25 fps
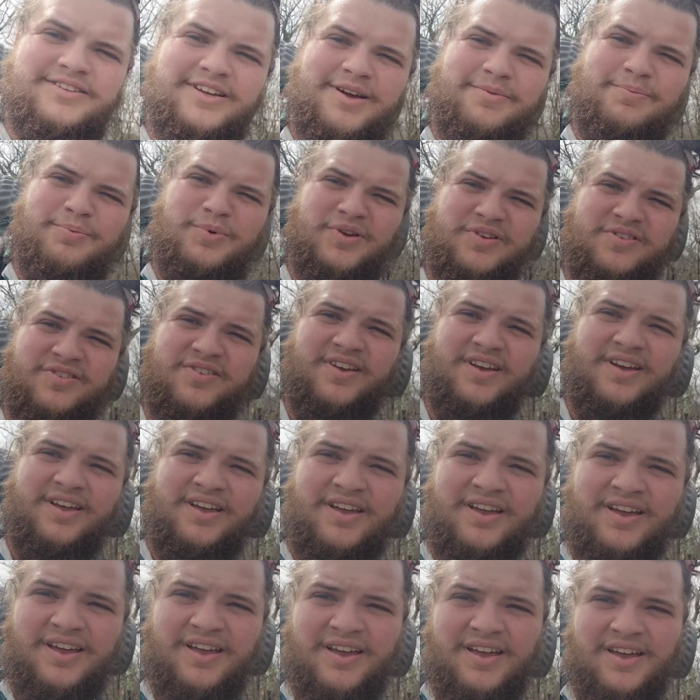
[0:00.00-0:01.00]
step is to
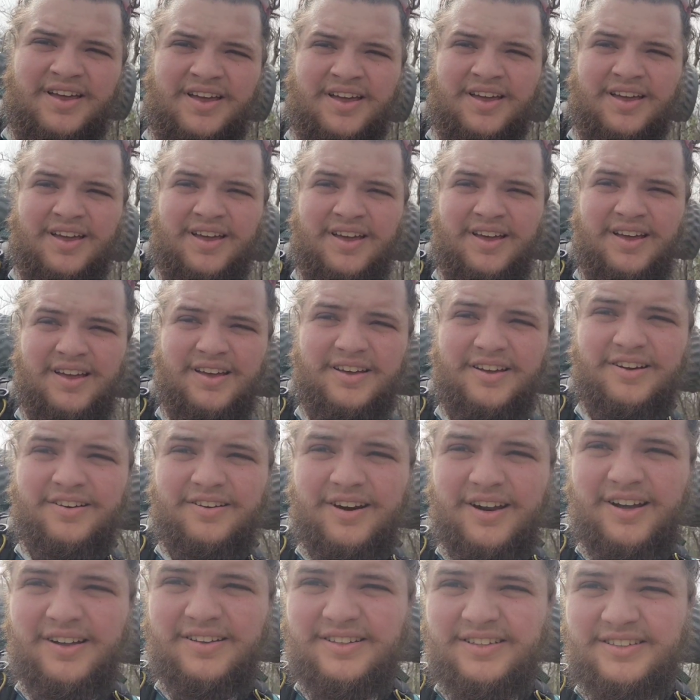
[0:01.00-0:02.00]

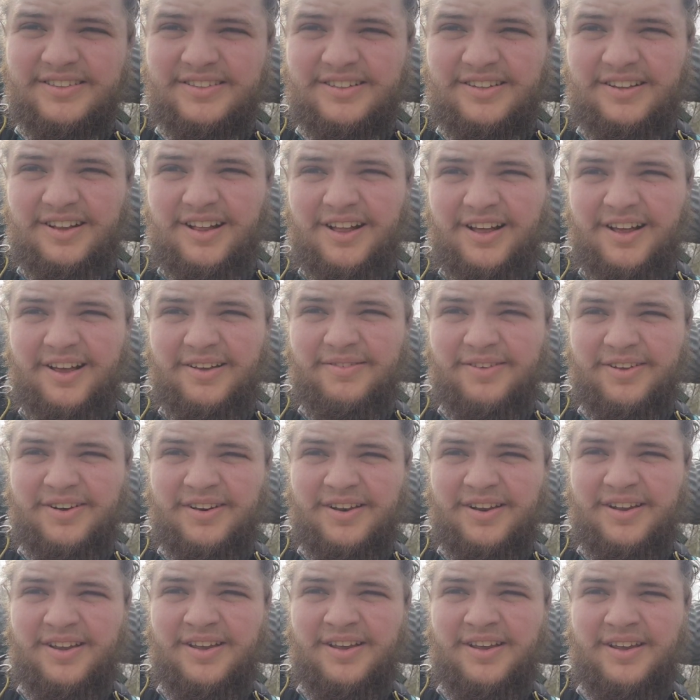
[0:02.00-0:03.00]
go down this climb
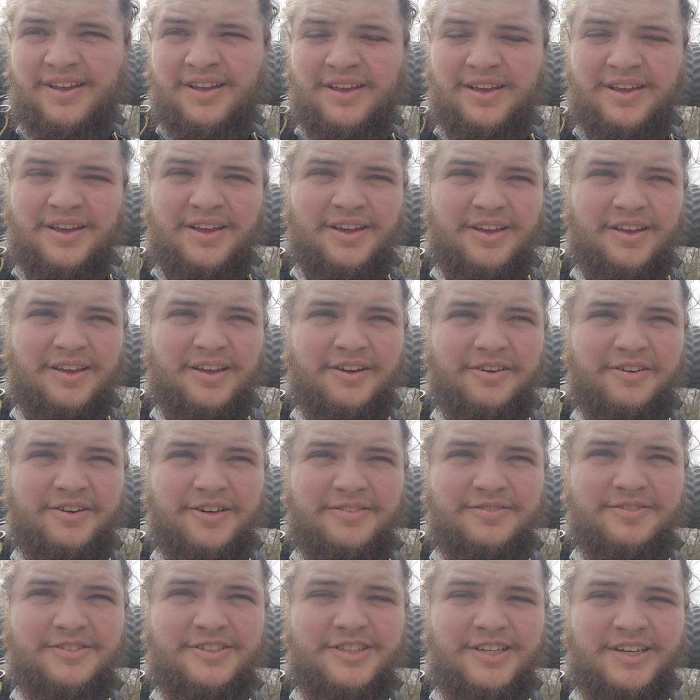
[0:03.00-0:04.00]
and go
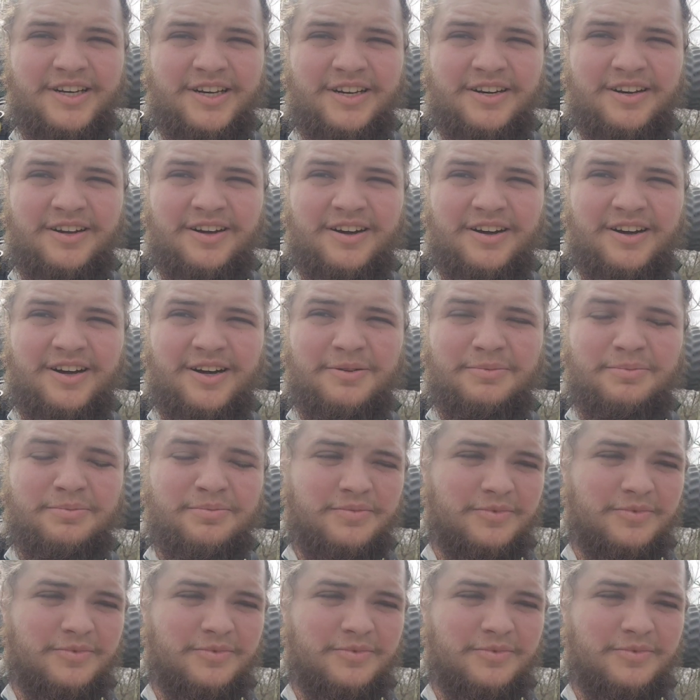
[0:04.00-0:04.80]
up Jenny Knob,